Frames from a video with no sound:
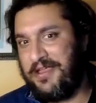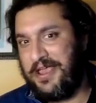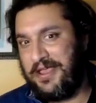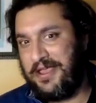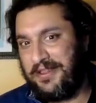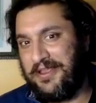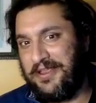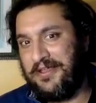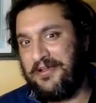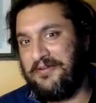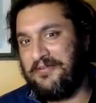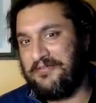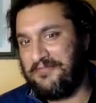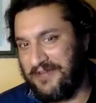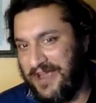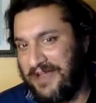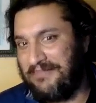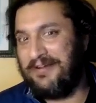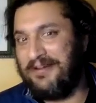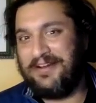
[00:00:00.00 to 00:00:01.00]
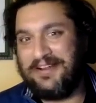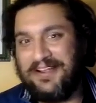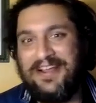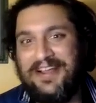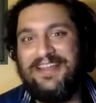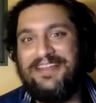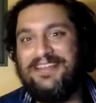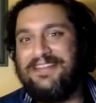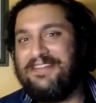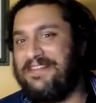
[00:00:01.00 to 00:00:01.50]
Hello, Robert
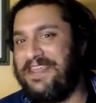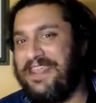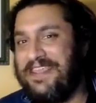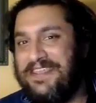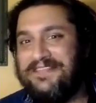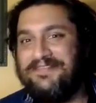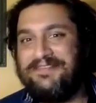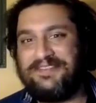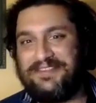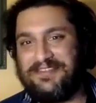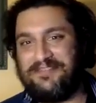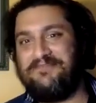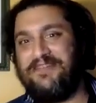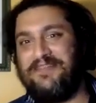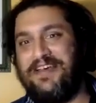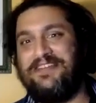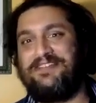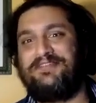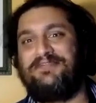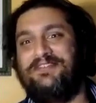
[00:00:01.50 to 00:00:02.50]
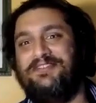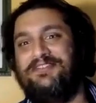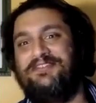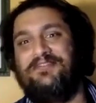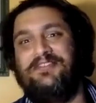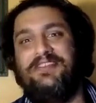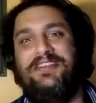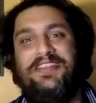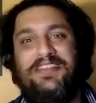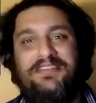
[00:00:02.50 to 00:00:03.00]
Gunn. Thank you so much for
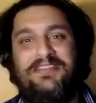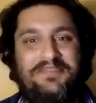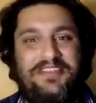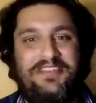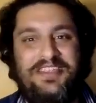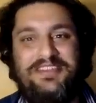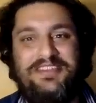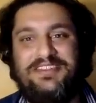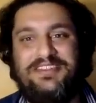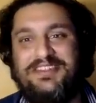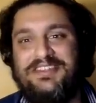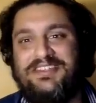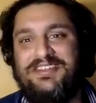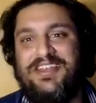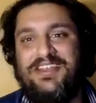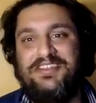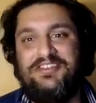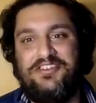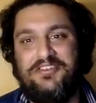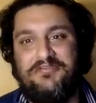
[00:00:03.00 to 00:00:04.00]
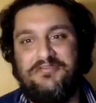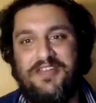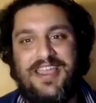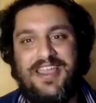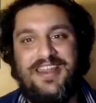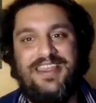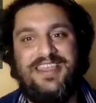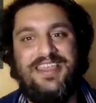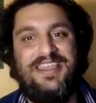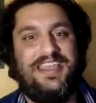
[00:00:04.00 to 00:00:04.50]
joining me to discuss your
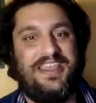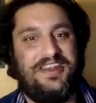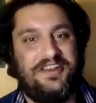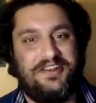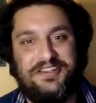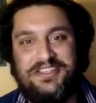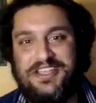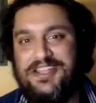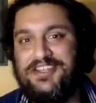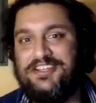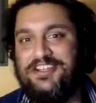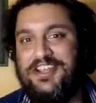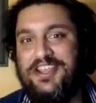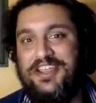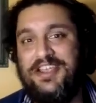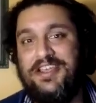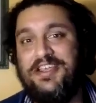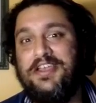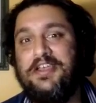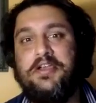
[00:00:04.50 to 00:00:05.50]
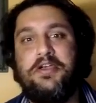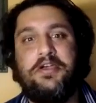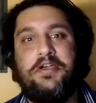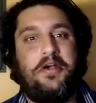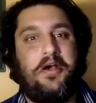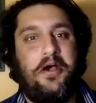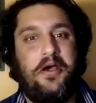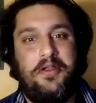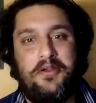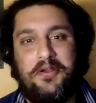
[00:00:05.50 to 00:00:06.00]
writing and your teaching
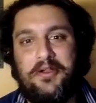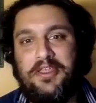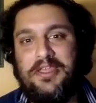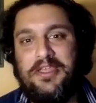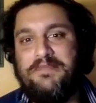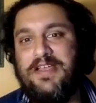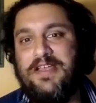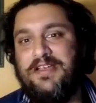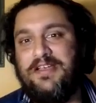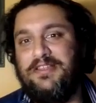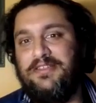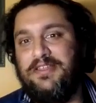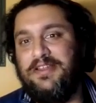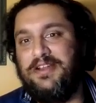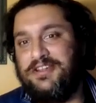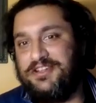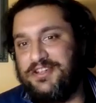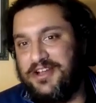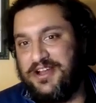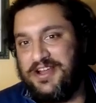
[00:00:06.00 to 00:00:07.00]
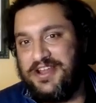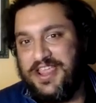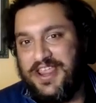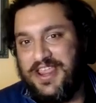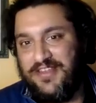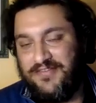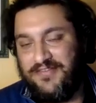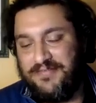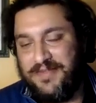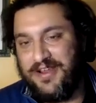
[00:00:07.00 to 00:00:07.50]
on early American literature in
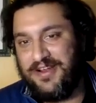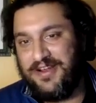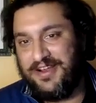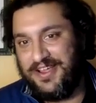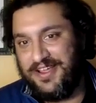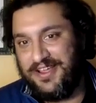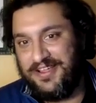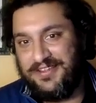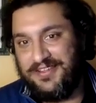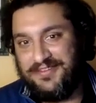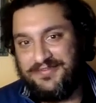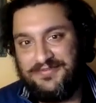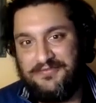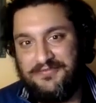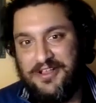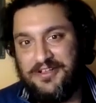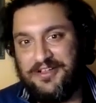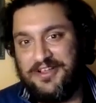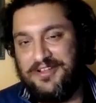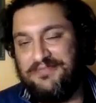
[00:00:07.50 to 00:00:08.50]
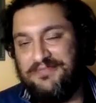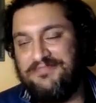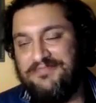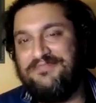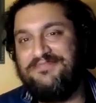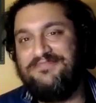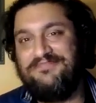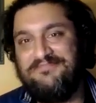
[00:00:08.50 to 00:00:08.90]
Native America. Welcome.